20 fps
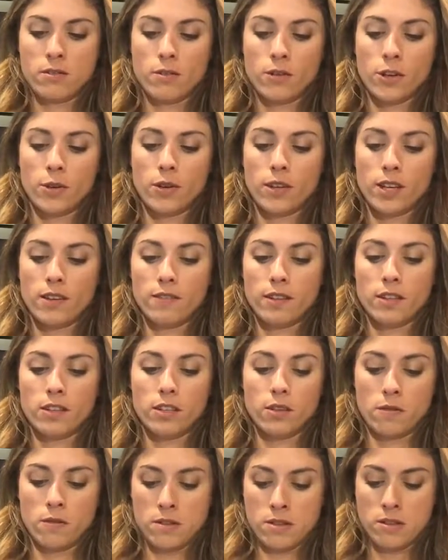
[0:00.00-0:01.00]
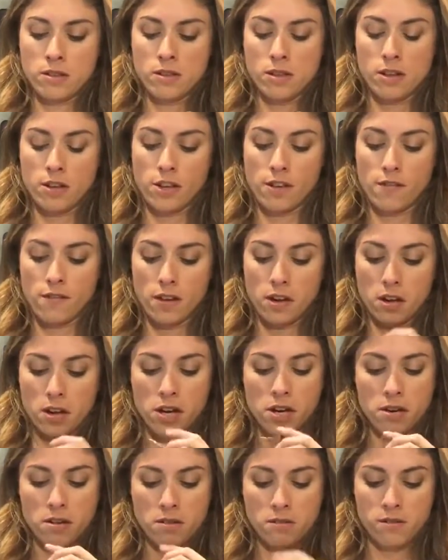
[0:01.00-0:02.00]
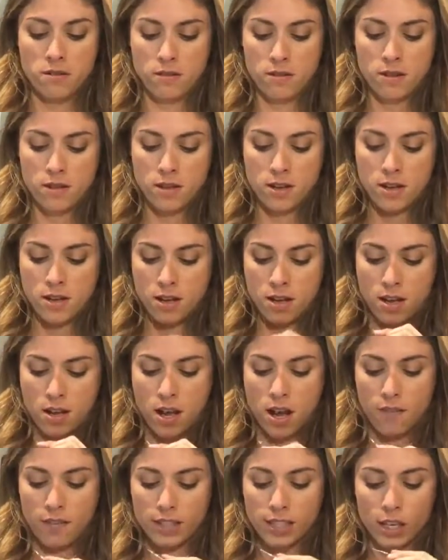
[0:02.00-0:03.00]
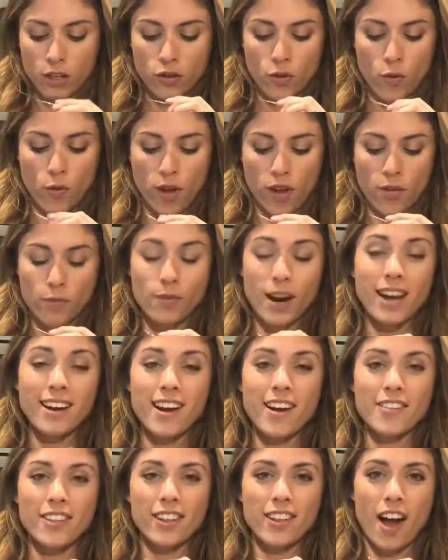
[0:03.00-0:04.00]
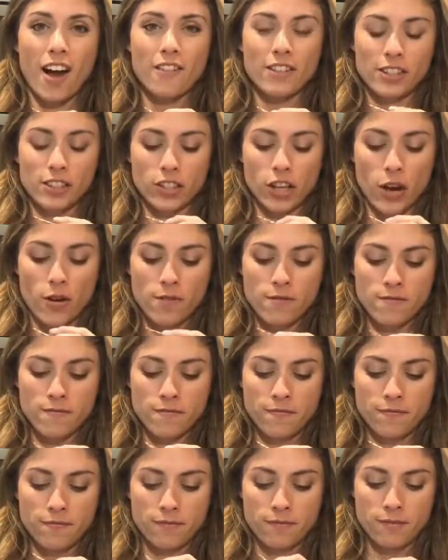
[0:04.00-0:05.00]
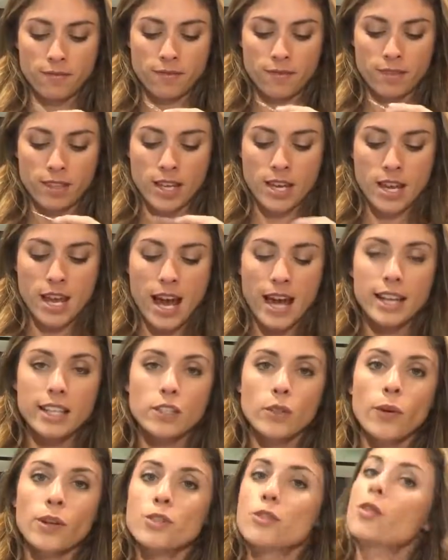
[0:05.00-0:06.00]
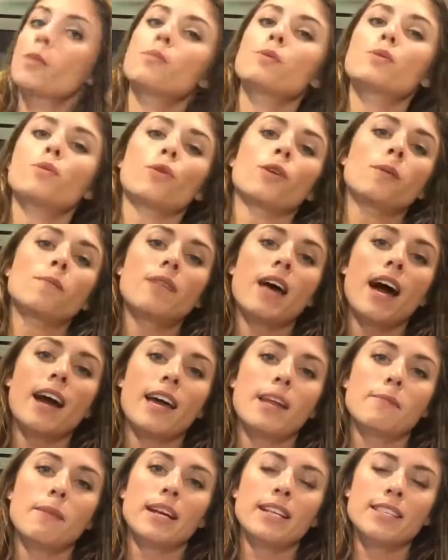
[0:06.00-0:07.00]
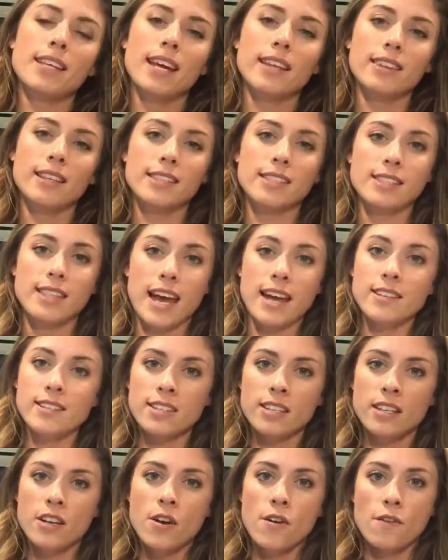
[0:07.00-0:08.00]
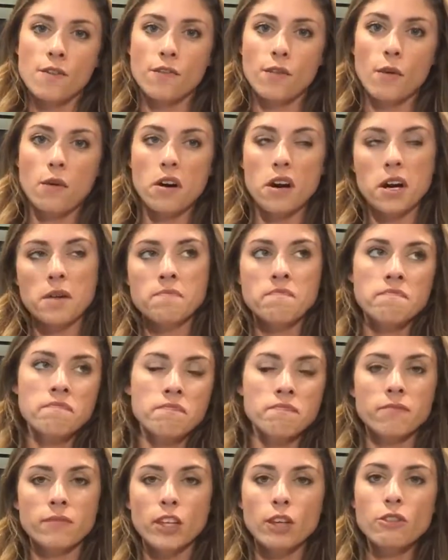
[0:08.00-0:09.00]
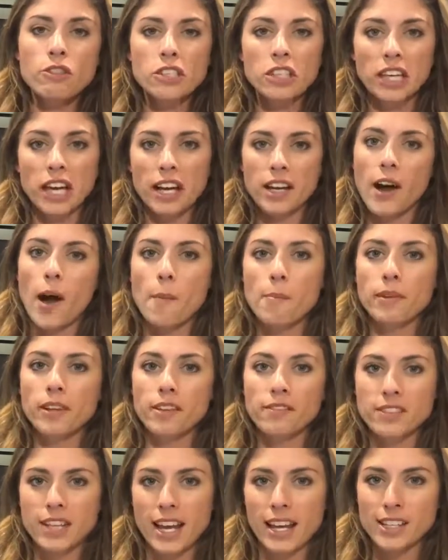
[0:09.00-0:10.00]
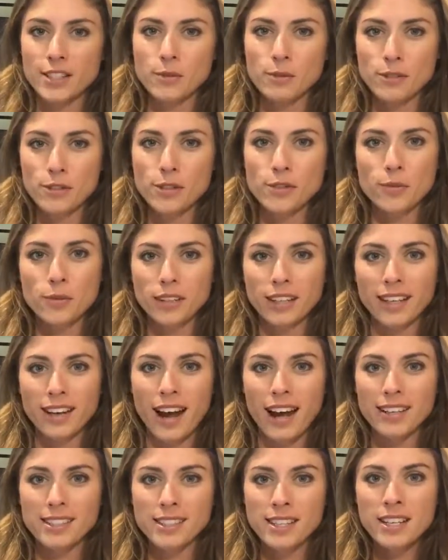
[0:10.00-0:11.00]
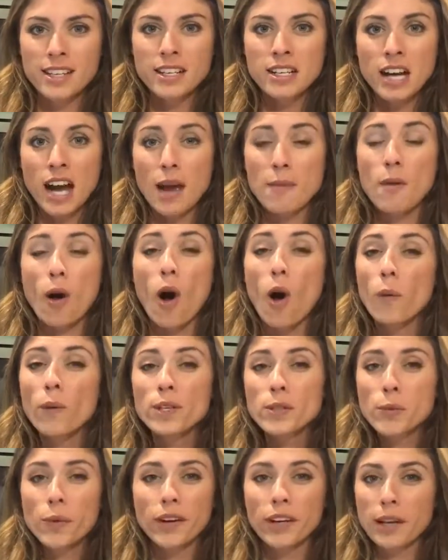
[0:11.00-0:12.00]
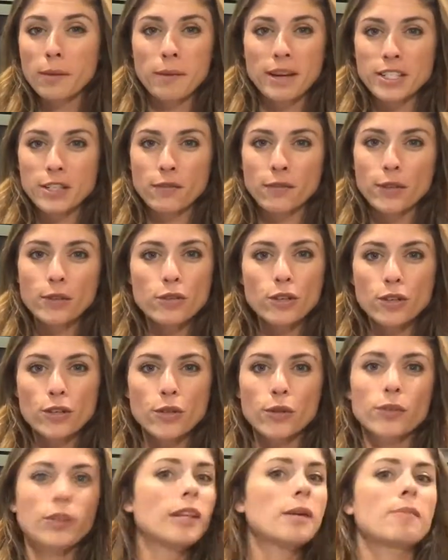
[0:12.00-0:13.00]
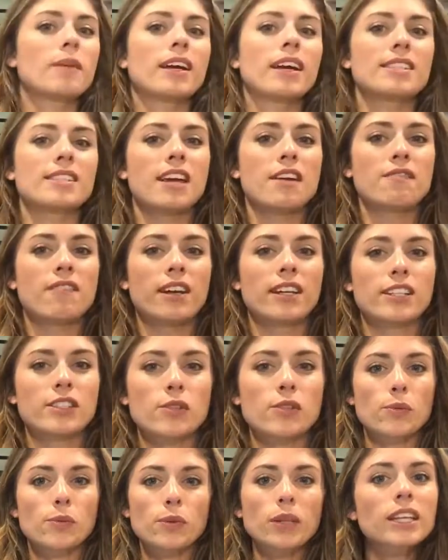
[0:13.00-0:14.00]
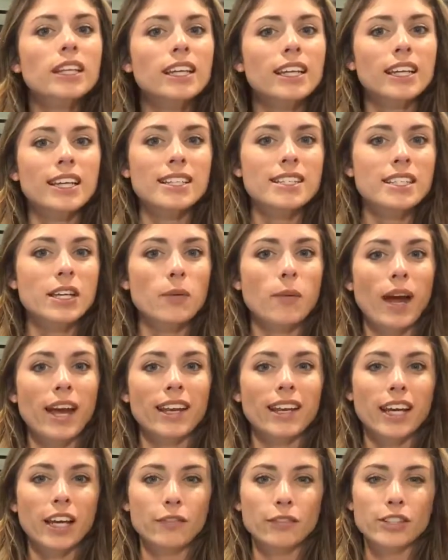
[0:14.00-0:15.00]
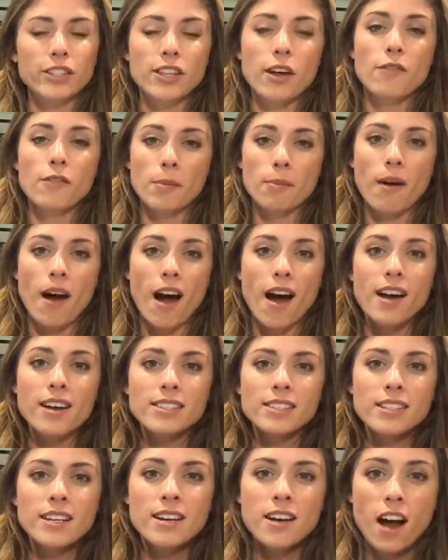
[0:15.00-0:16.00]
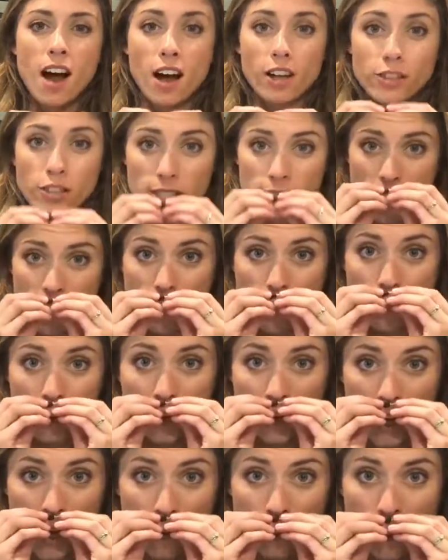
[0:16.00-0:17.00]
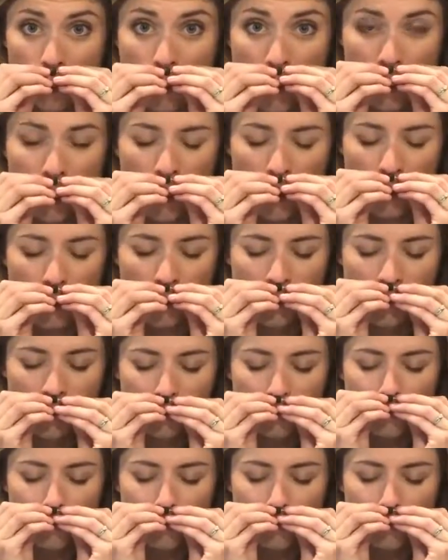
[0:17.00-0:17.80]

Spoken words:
or you could even do on your finger, of essential oil right on the lava stone. And it's going to absorb that and maintain the scent for usually a couple of days, which is really nice. I'm always wearing my diffuser jewelry because I find really easy way to give yourself a pause. I'll just even bring it up to my nose